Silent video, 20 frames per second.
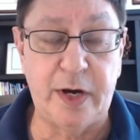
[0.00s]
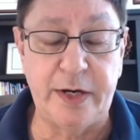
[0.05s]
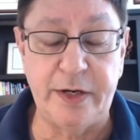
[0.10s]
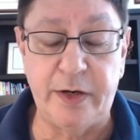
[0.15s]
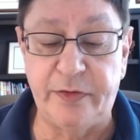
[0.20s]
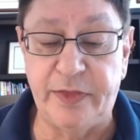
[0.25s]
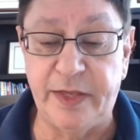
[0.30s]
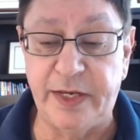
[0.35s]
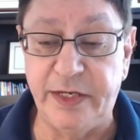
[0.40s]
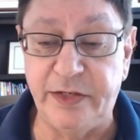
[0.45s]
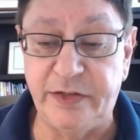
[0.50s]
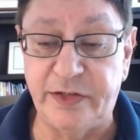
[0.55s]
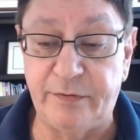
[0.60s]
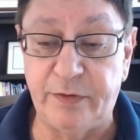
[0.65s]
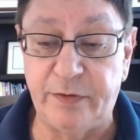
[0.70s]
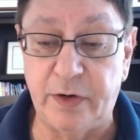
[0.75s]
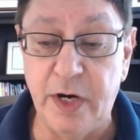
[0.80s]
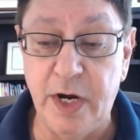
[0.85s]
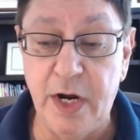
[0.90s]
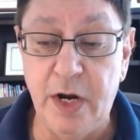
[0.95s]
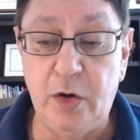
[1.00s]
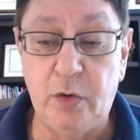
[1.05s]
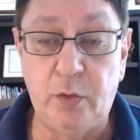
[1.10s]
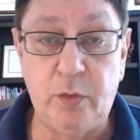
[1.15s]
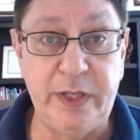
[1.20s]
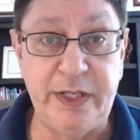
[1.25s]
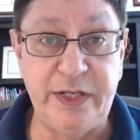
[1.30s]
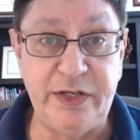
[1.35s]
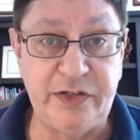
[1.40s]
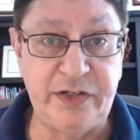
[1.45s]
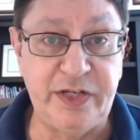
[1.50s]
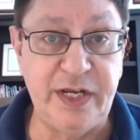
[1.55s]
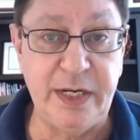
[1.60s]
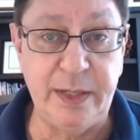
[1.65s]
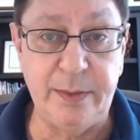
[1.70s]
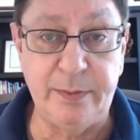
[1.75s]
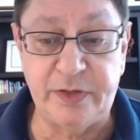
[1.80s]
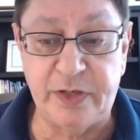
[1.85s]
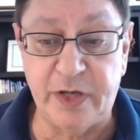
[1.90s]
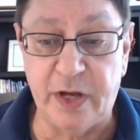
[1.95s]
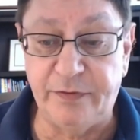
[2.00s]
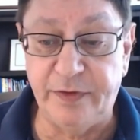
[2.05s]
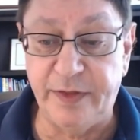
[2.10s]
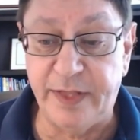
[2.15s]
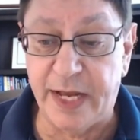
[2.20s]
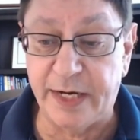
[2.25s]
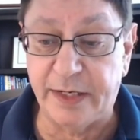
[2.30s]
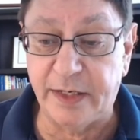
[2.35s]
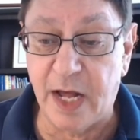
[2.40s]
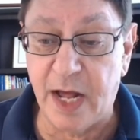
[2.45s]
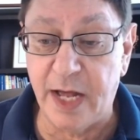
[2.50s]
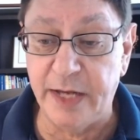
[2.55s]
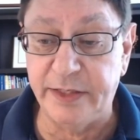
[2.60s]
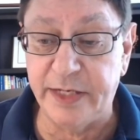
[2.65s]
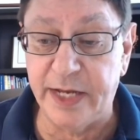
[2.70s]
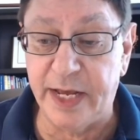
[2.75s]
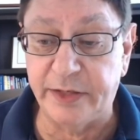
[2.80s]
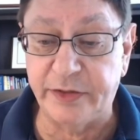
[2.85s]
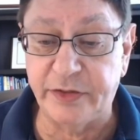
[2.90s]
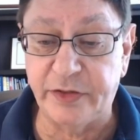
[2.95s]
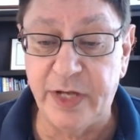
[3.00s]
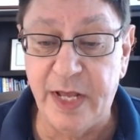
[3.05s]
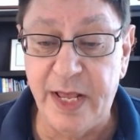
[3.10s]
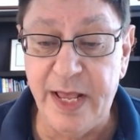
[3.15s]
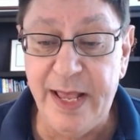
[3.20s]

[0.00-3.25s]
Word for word: I don't think he's ever really seen himself in that context.